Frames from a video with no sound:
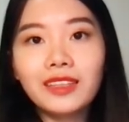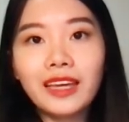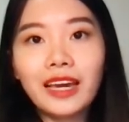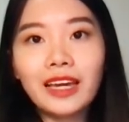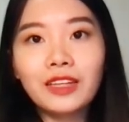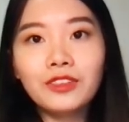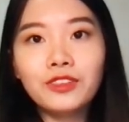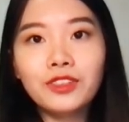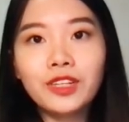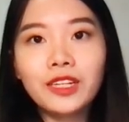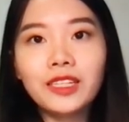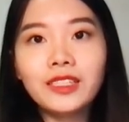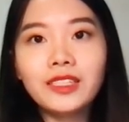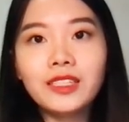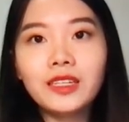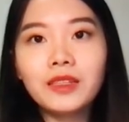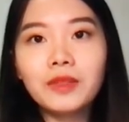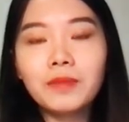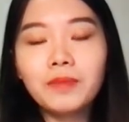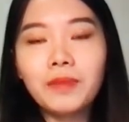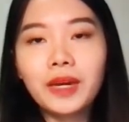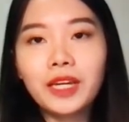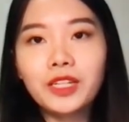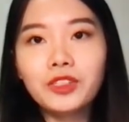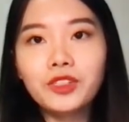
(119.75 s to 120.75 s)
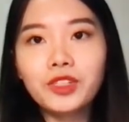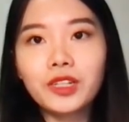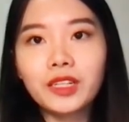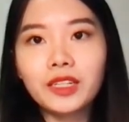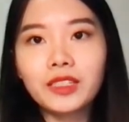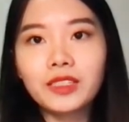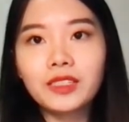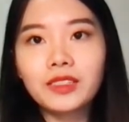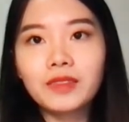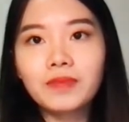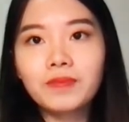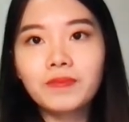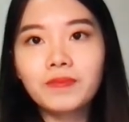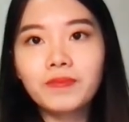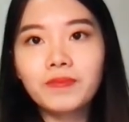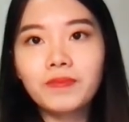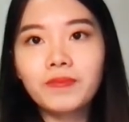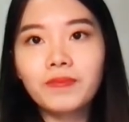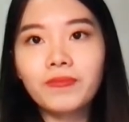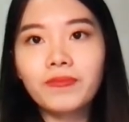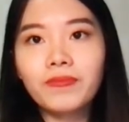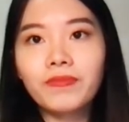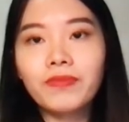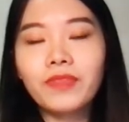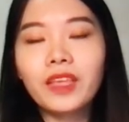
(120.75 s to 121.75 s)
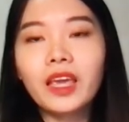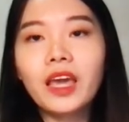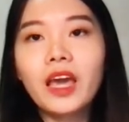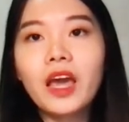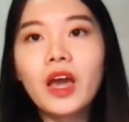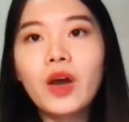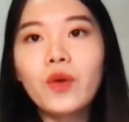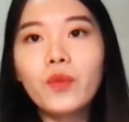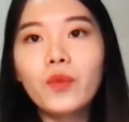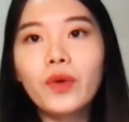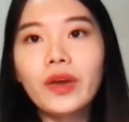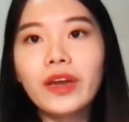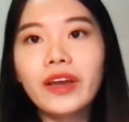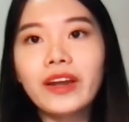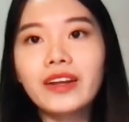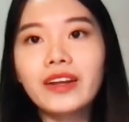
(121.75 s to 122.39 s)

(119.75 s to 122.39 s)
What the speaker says: adjacent matrix, where